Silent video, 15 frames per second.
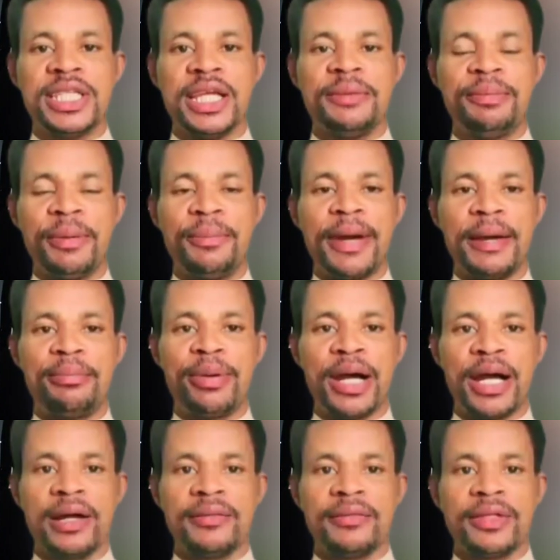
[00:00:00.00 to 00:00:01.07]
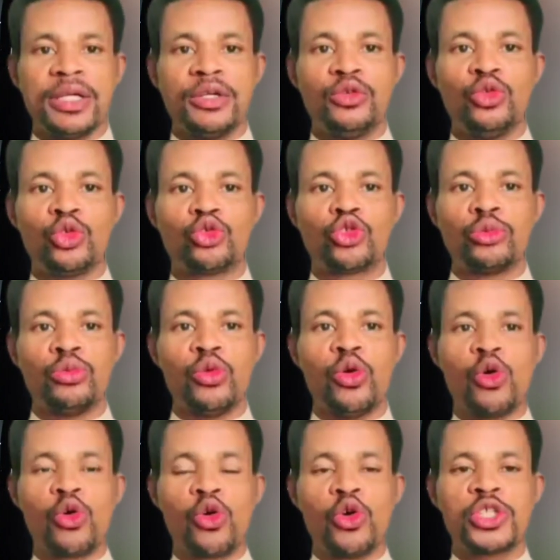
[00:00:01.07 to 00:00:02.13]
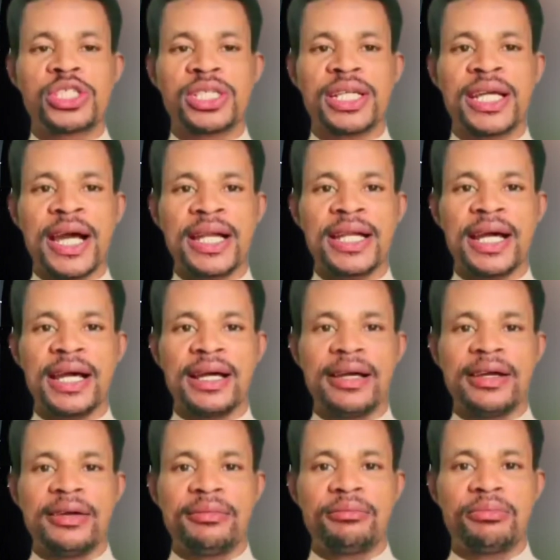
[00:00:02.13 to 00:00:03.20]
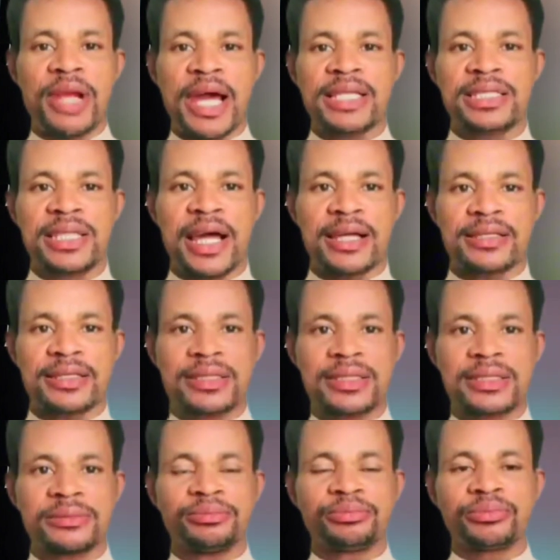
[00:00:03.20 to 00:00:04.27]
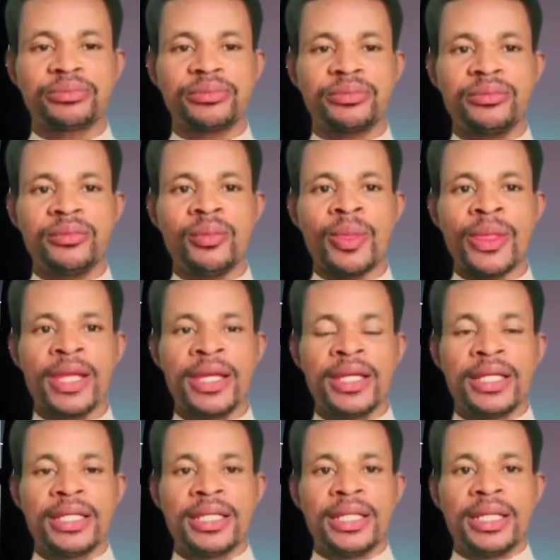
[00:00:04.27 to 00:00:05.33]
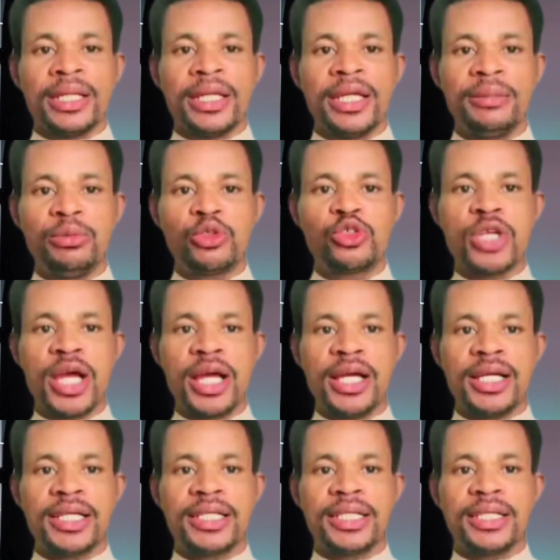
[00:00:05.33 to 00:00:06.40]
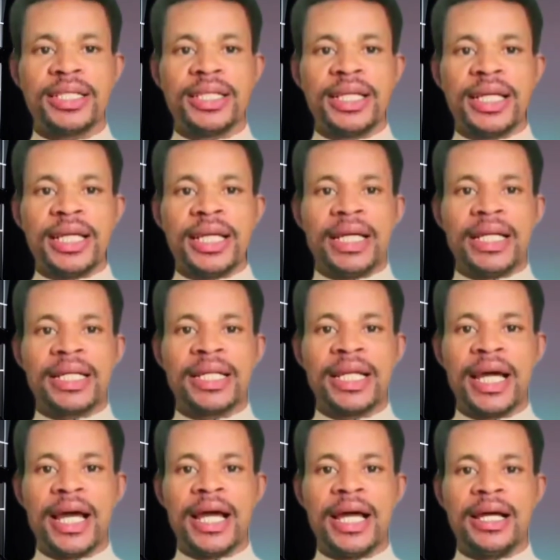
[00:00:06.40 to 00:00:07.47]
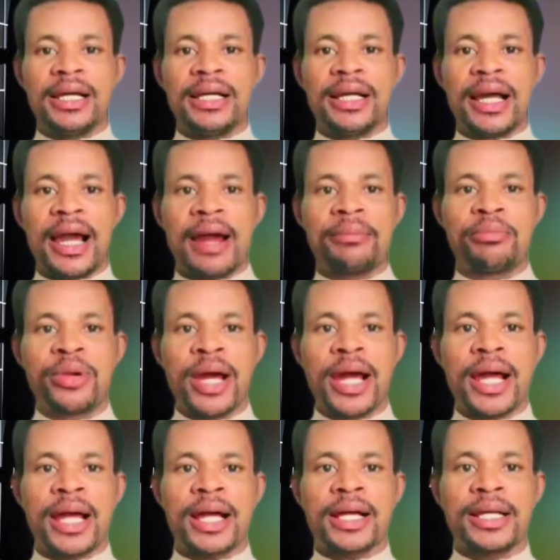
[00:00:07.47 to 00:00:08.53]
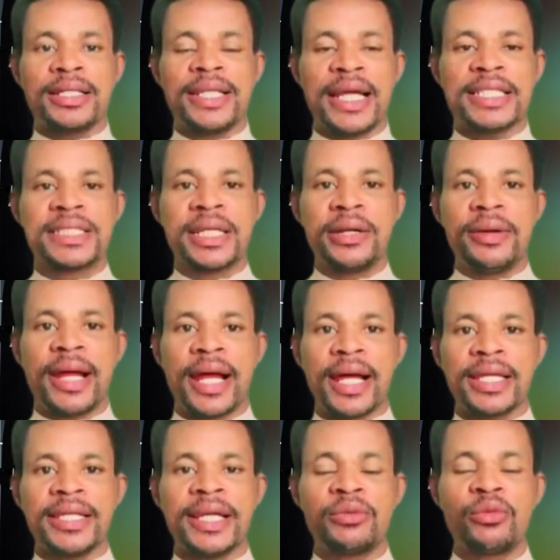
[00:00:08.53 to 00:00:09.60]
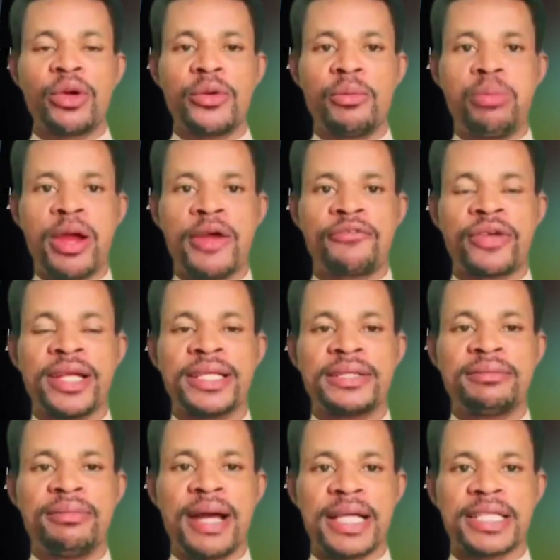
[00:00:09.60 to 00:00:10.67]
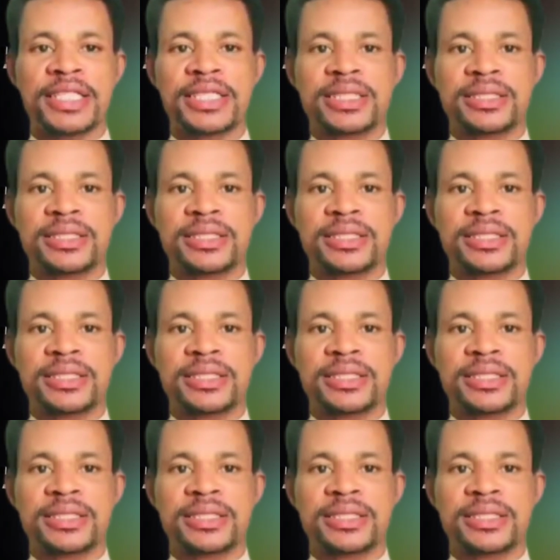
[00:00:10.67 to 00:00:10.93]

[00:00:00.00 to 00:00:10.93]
ranking no wada first Egypt in our ranking no wada first mo otodo second or ye Morocco